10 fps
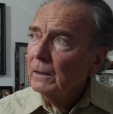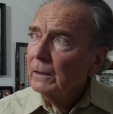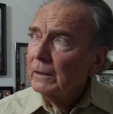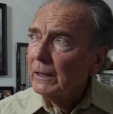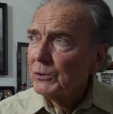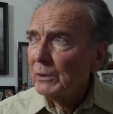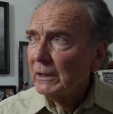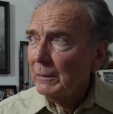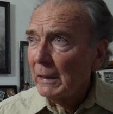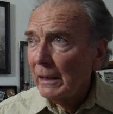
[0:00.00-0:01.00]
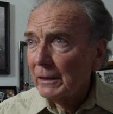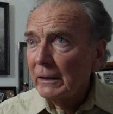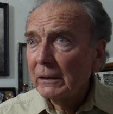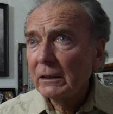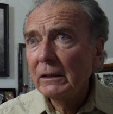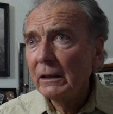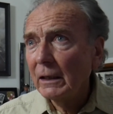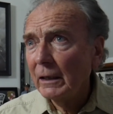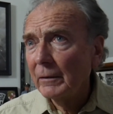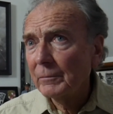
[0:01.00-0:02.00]
That's really about it.
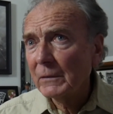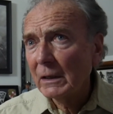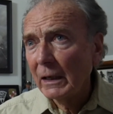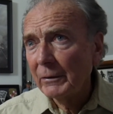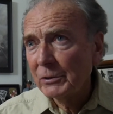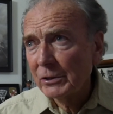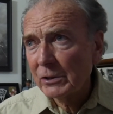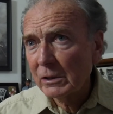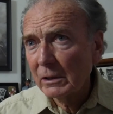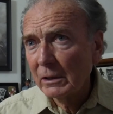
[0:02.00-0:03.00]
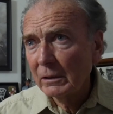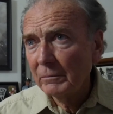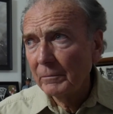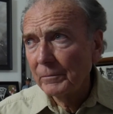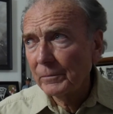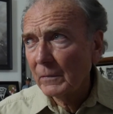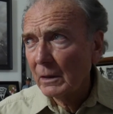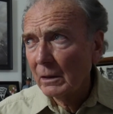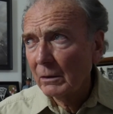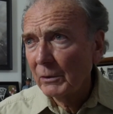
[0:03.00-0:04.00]
I would just
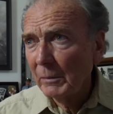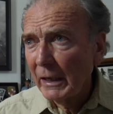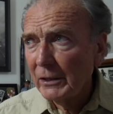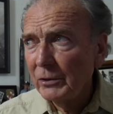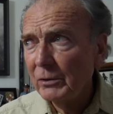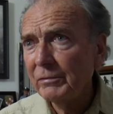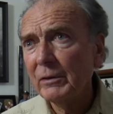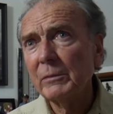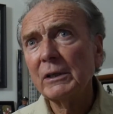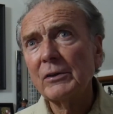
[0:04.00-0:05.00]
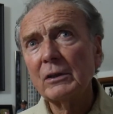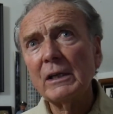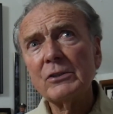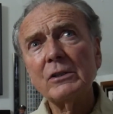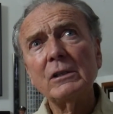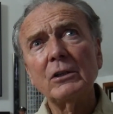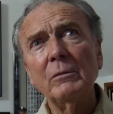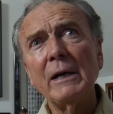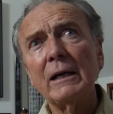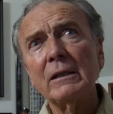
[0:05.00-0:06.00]
remind you from another lesson to go
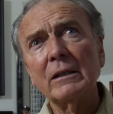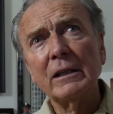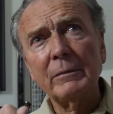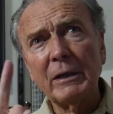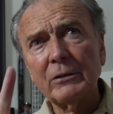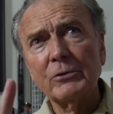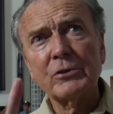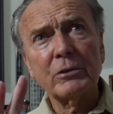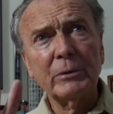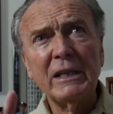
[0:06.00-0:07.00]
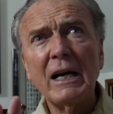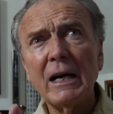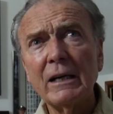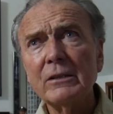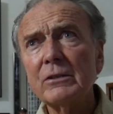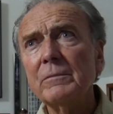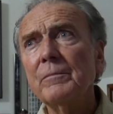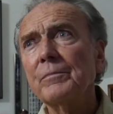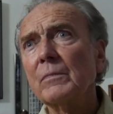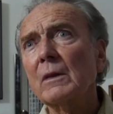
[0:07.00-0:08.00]
back and think about those 3 eyes.
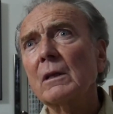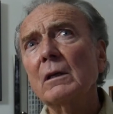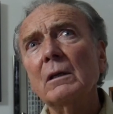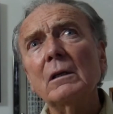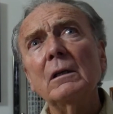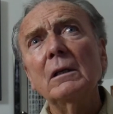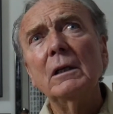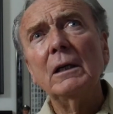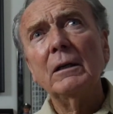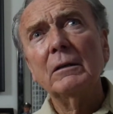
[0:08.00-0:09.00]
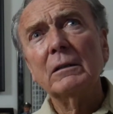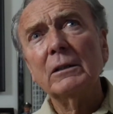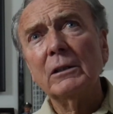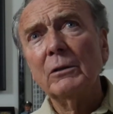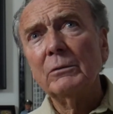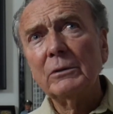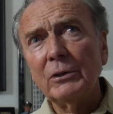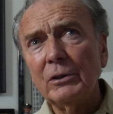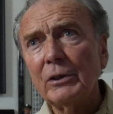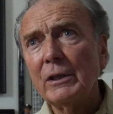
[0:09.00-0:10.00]
You're
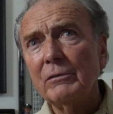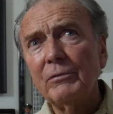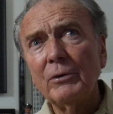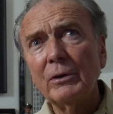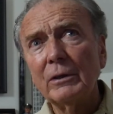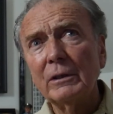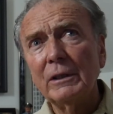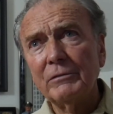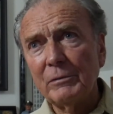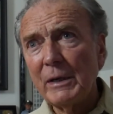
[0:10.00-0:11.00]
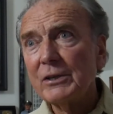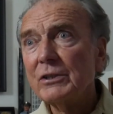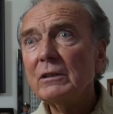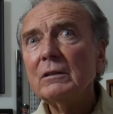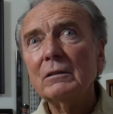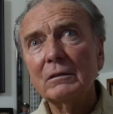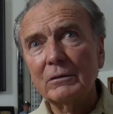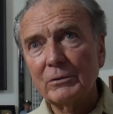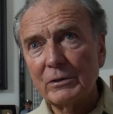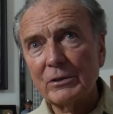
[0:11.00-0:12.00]
looking for information
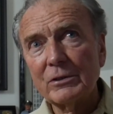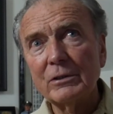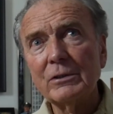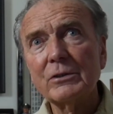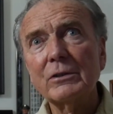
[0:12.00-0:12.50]
through the search.